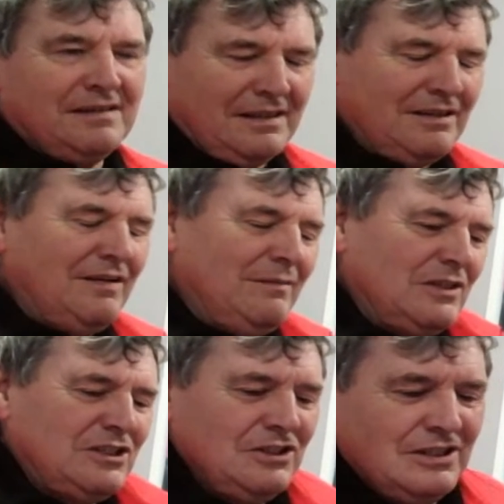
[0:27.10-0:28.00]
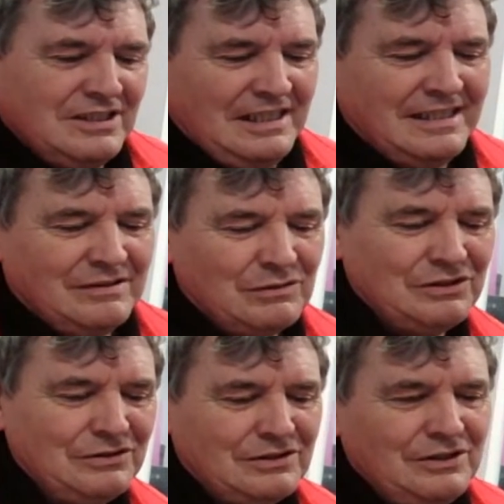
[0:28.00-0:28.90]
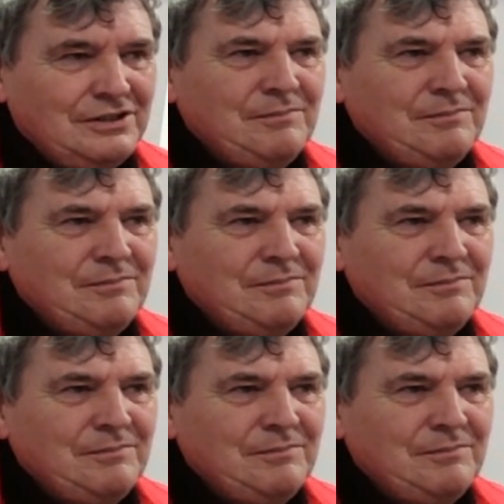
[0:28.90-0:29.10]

Thank you very much, John. Yeah, we're doing good.